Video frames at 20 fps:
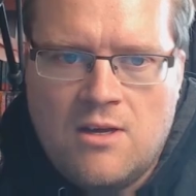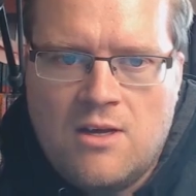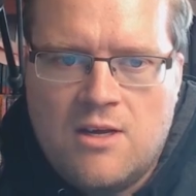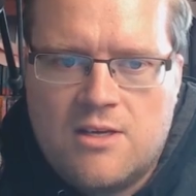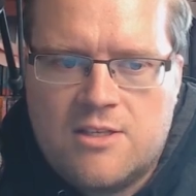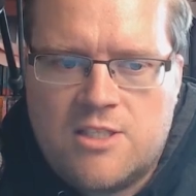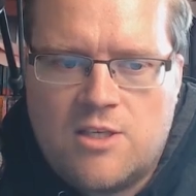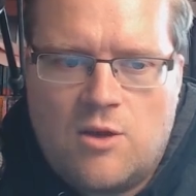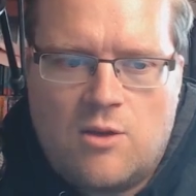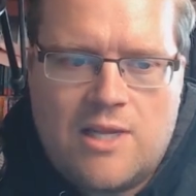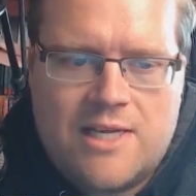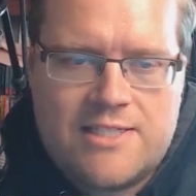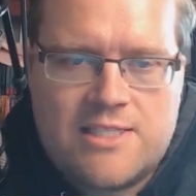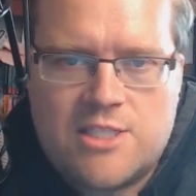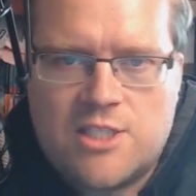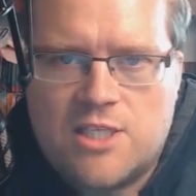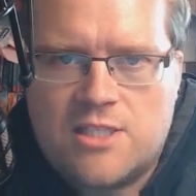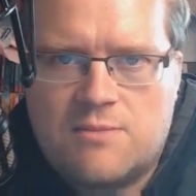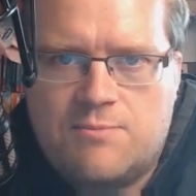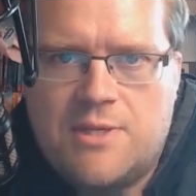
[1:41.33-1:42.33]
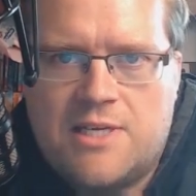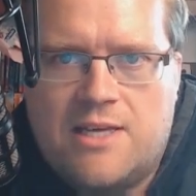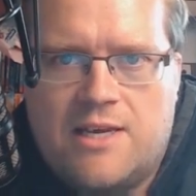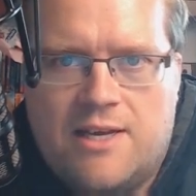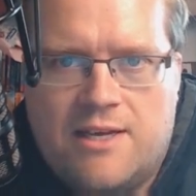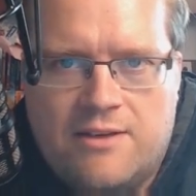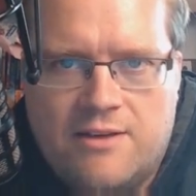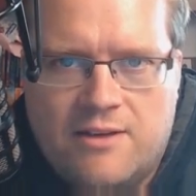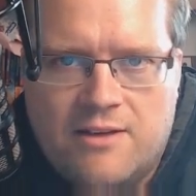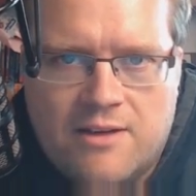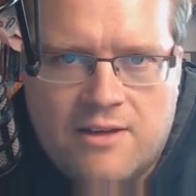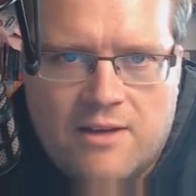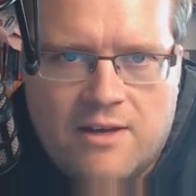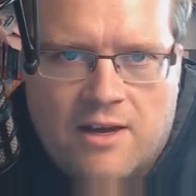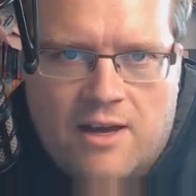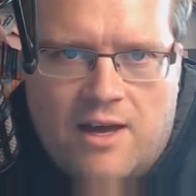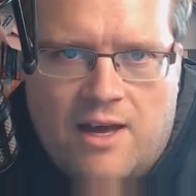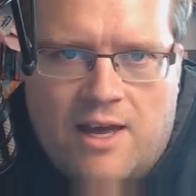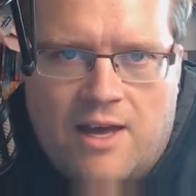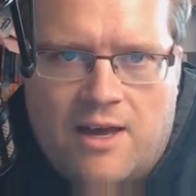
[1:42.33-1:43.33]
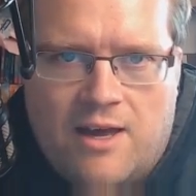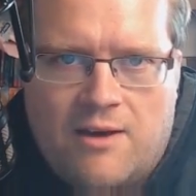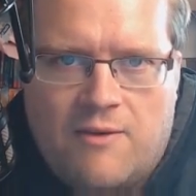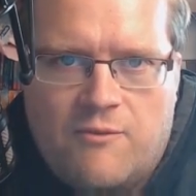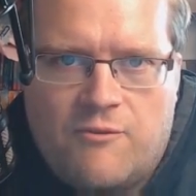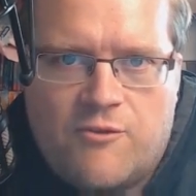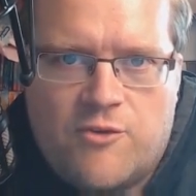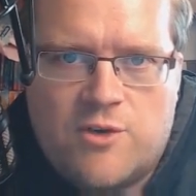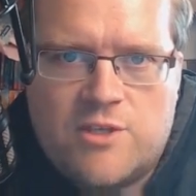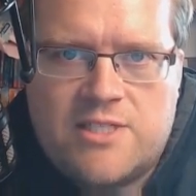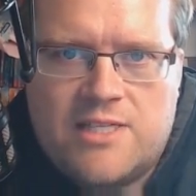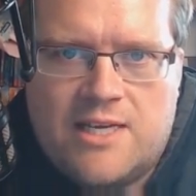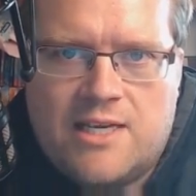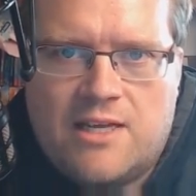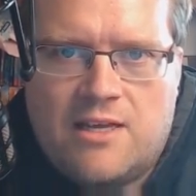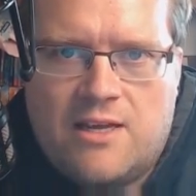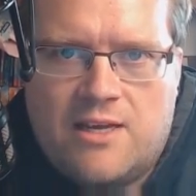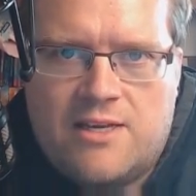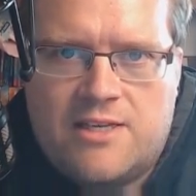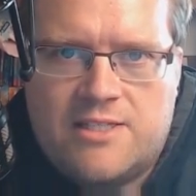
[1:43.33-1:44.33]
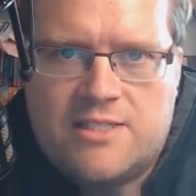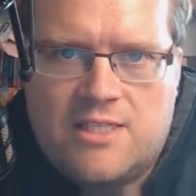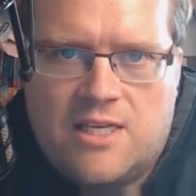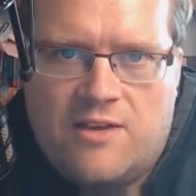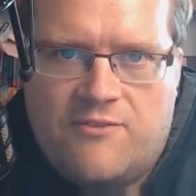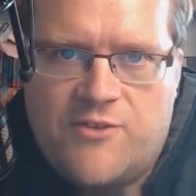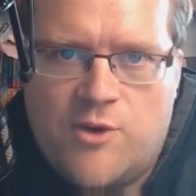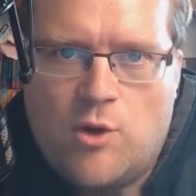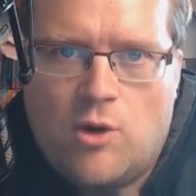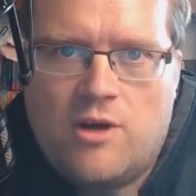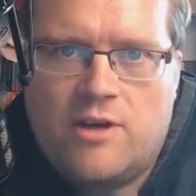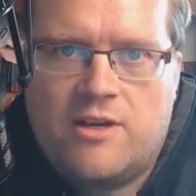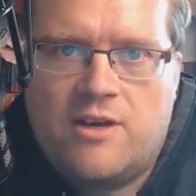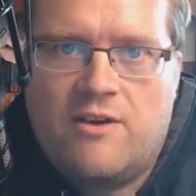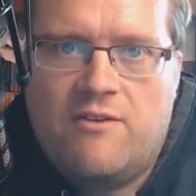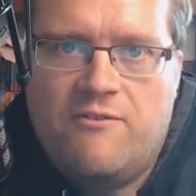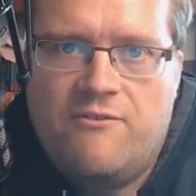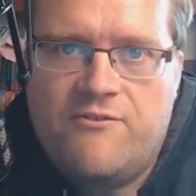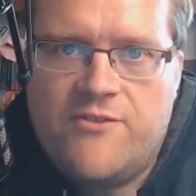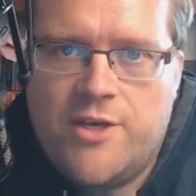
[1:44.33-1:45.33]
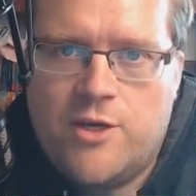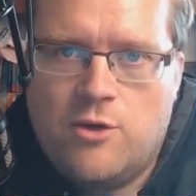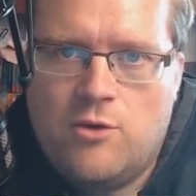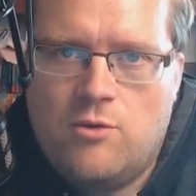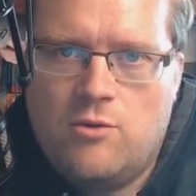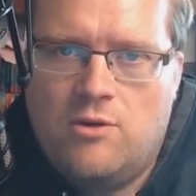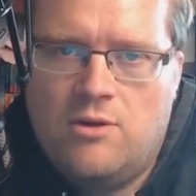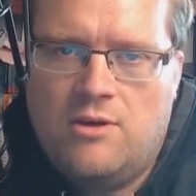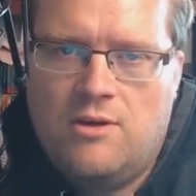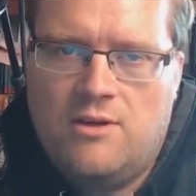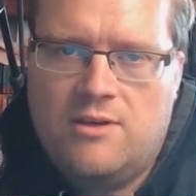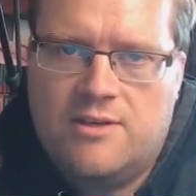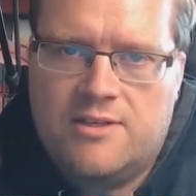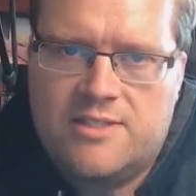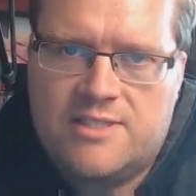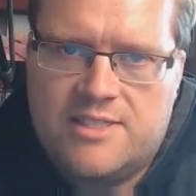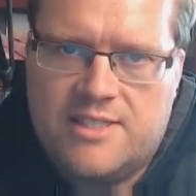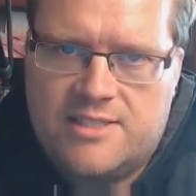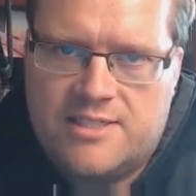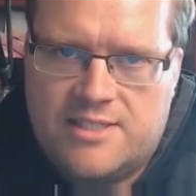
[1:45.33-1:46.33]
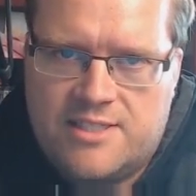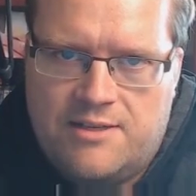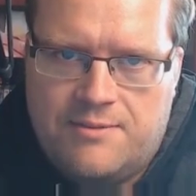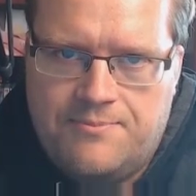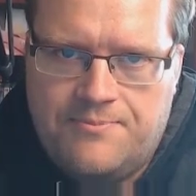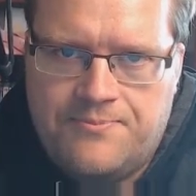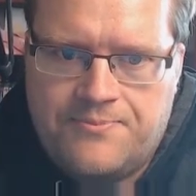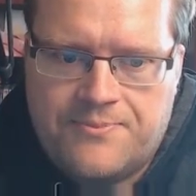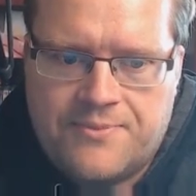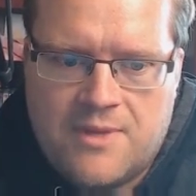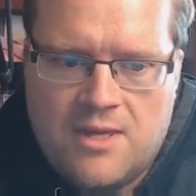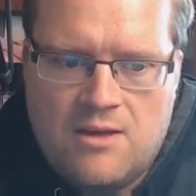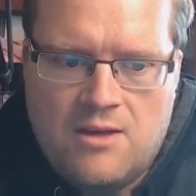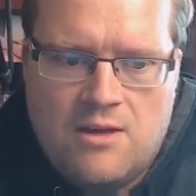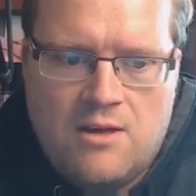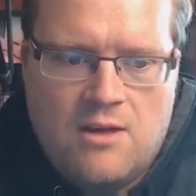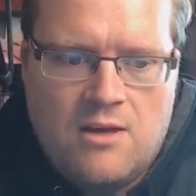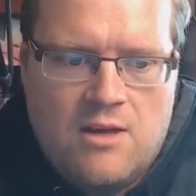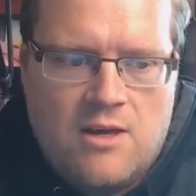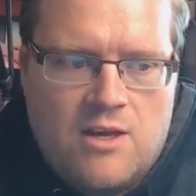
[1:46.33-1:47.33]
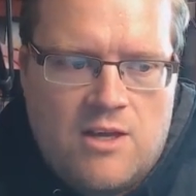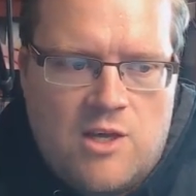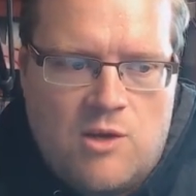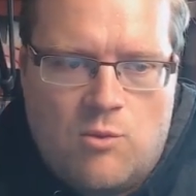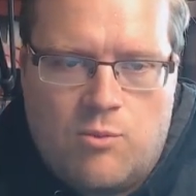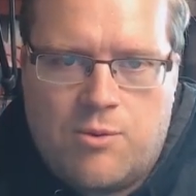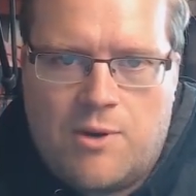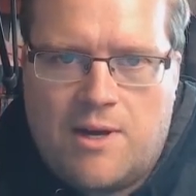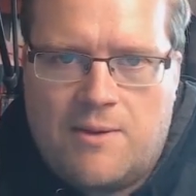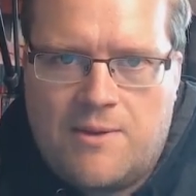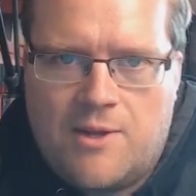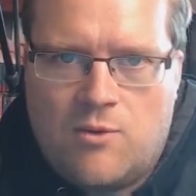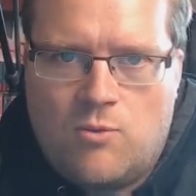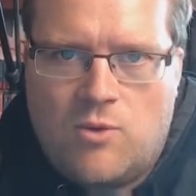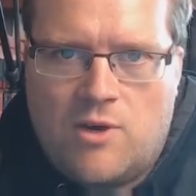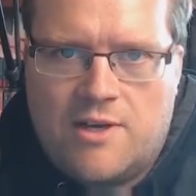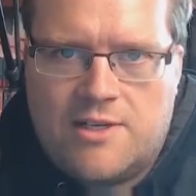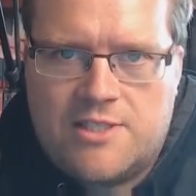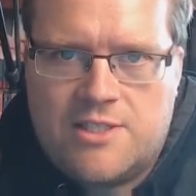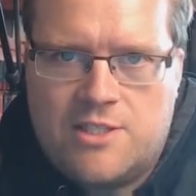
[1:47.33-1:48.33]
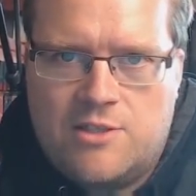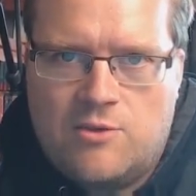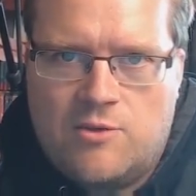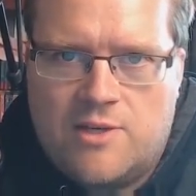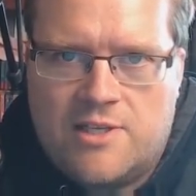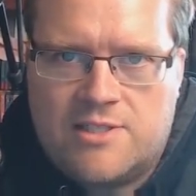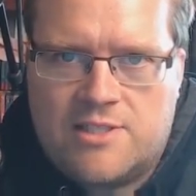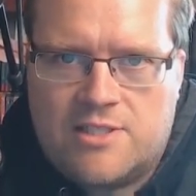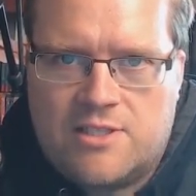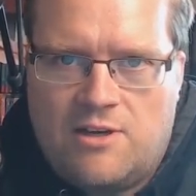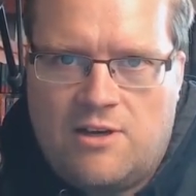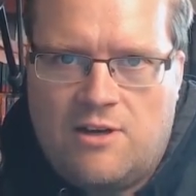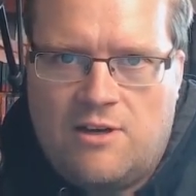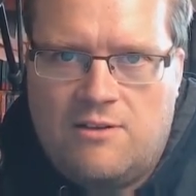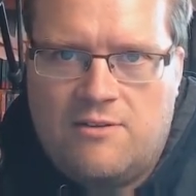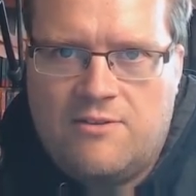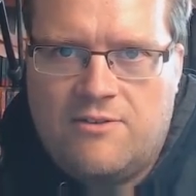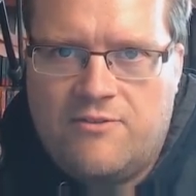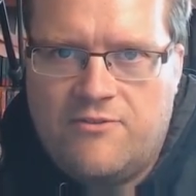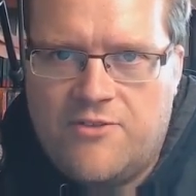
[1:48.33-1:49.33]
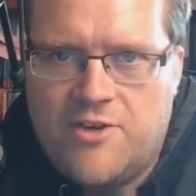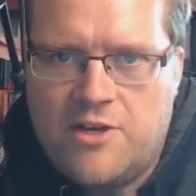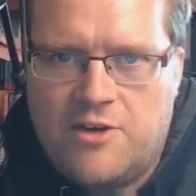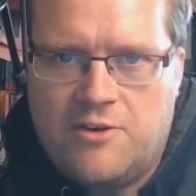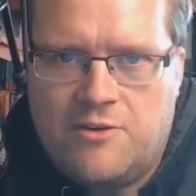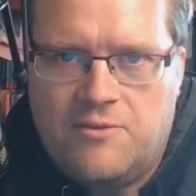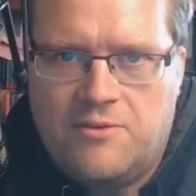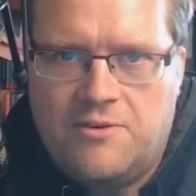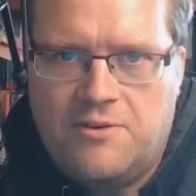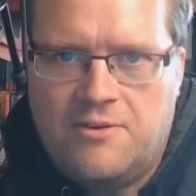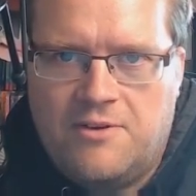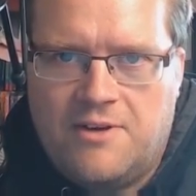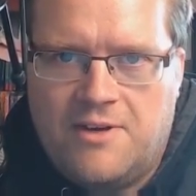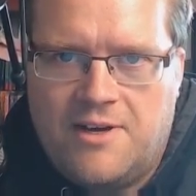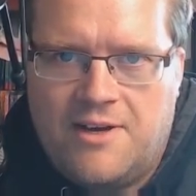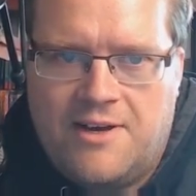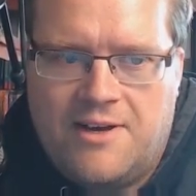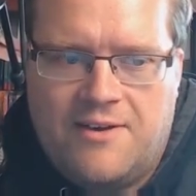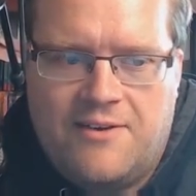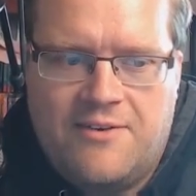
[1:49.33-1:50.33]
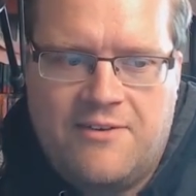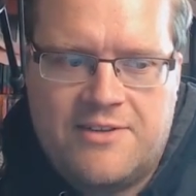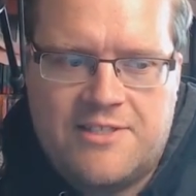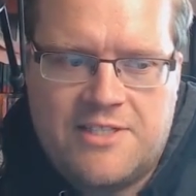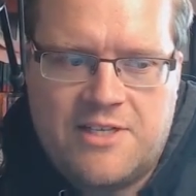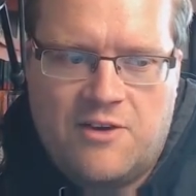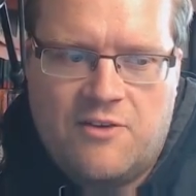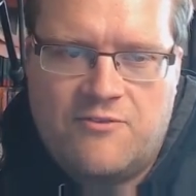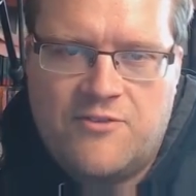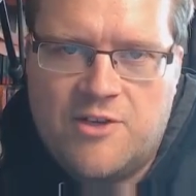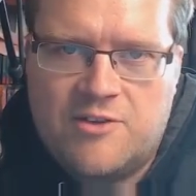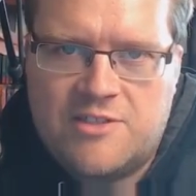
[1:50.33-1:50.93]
So let's just begin. First thing is, if you're on a Vue system, you probably want to install Vue, so Vue